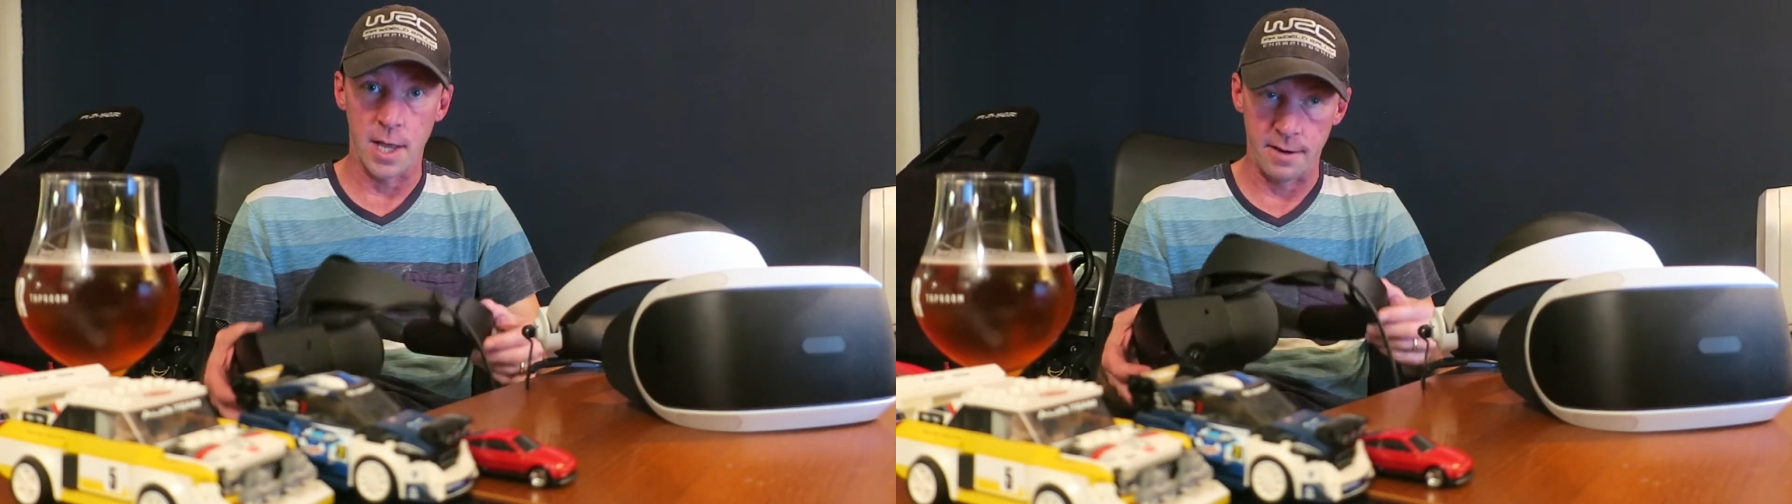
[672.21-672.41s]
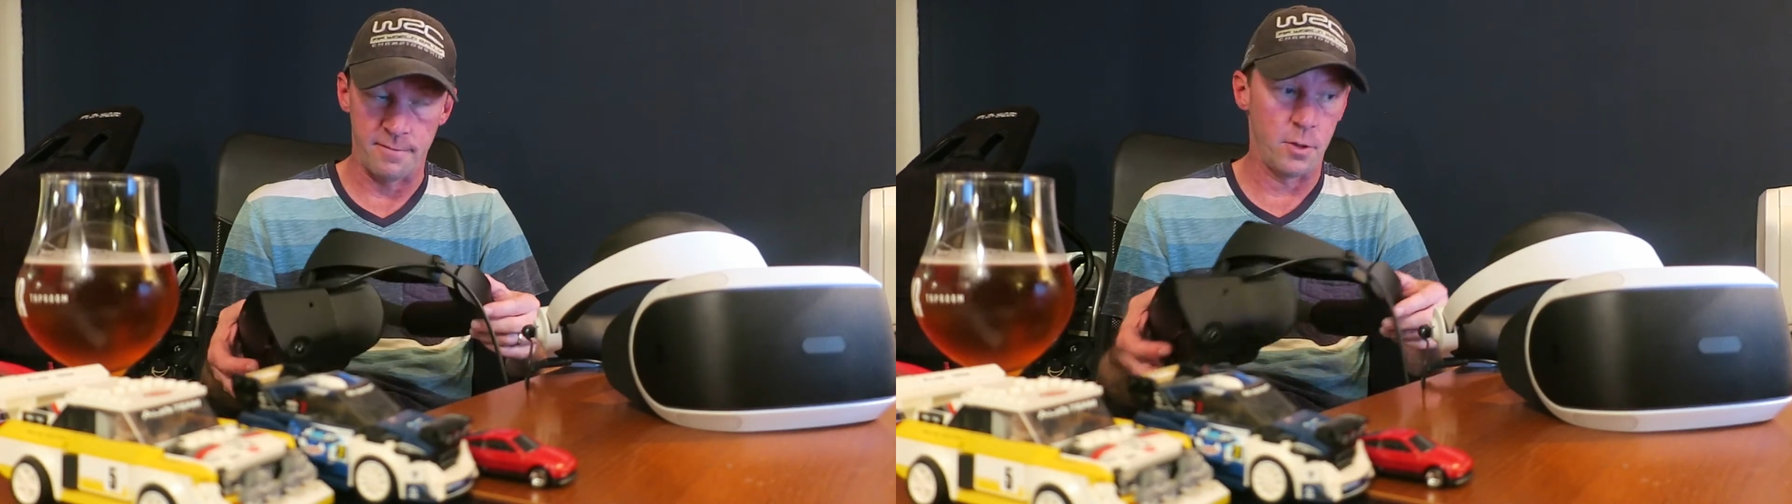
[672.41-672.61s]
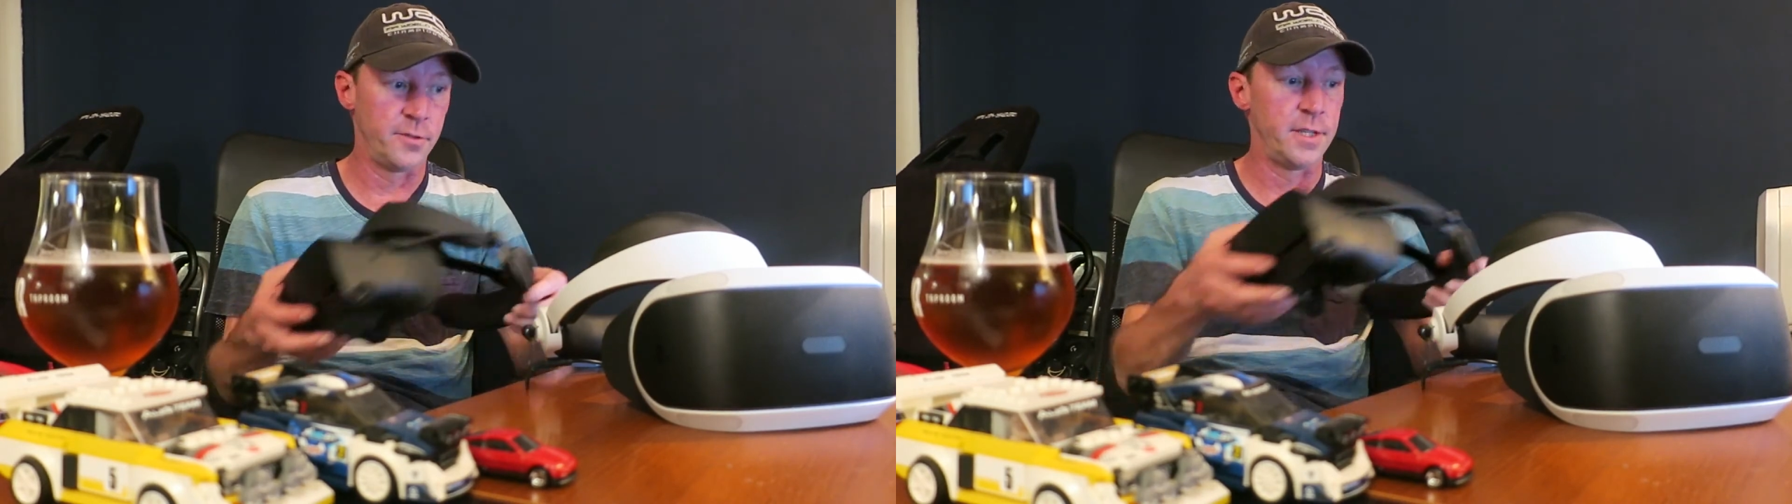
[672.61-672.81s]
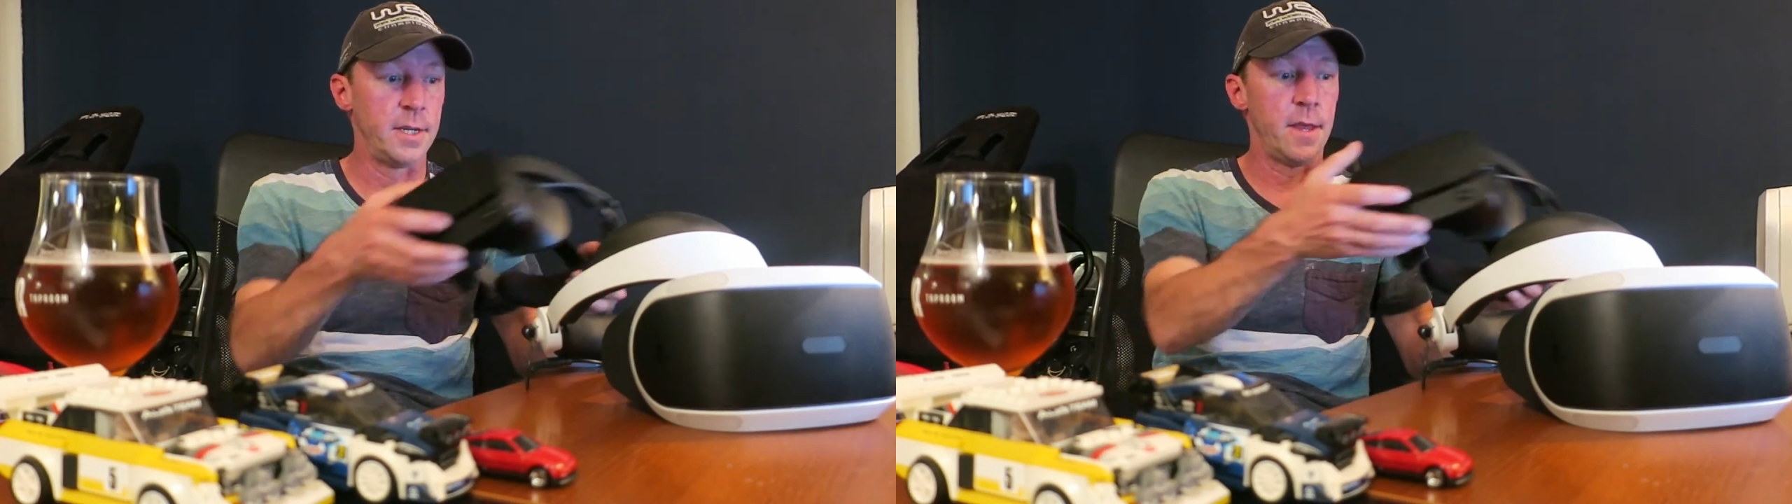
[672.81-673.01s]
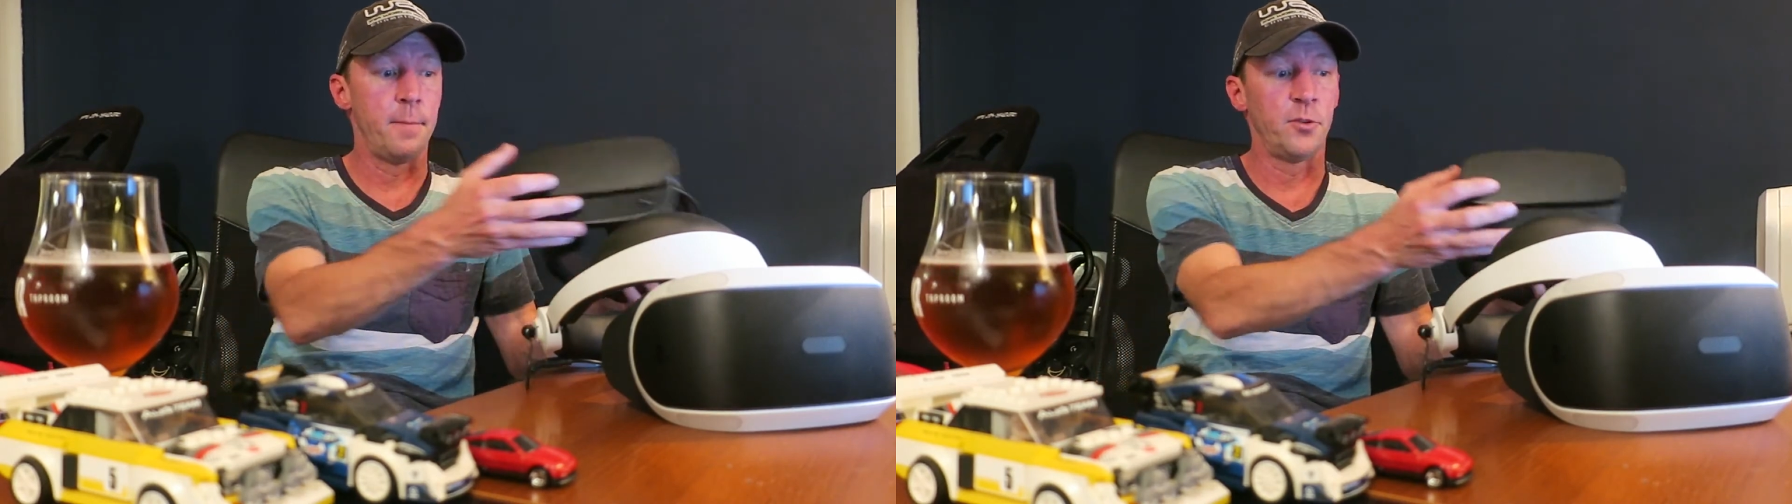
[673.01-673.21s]
headphones
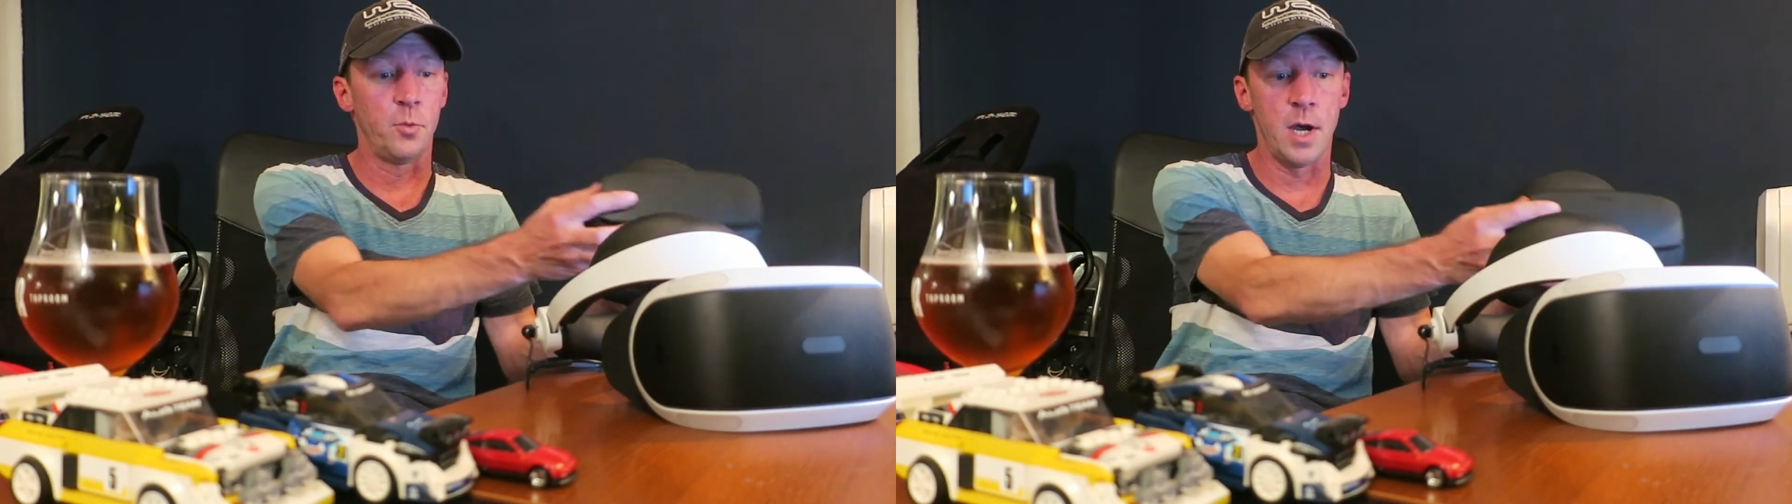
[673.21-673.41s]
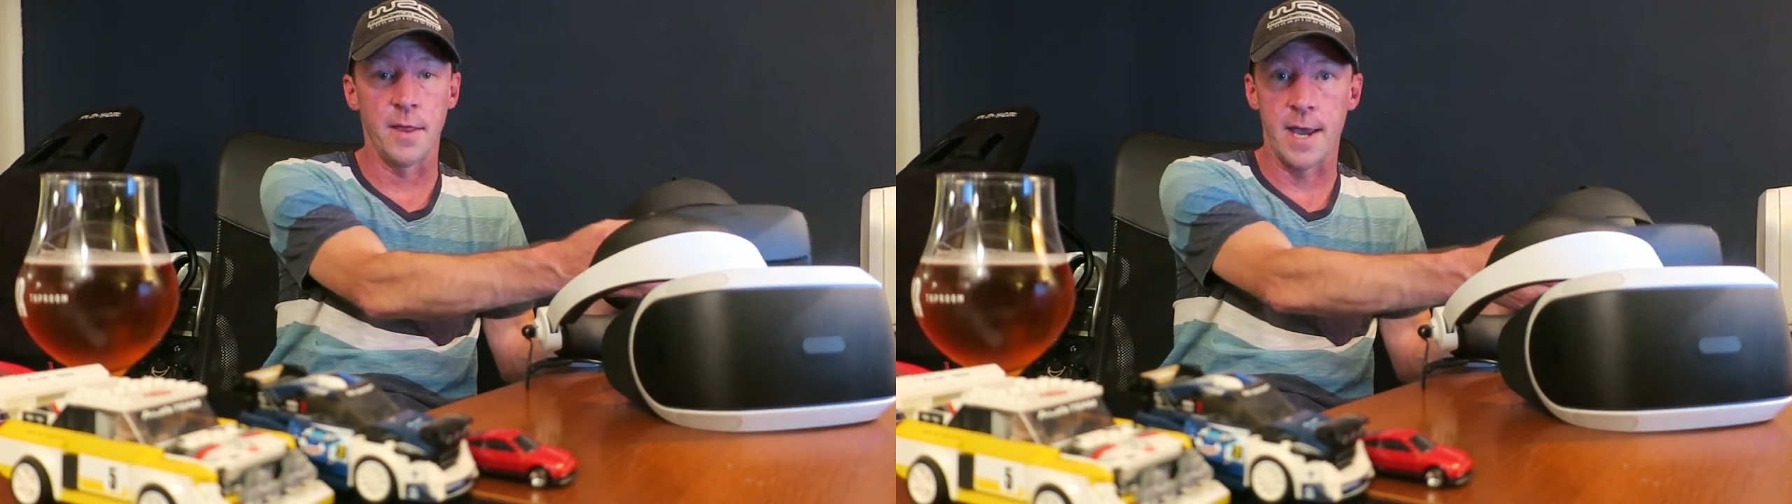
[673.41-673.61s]
into them as well.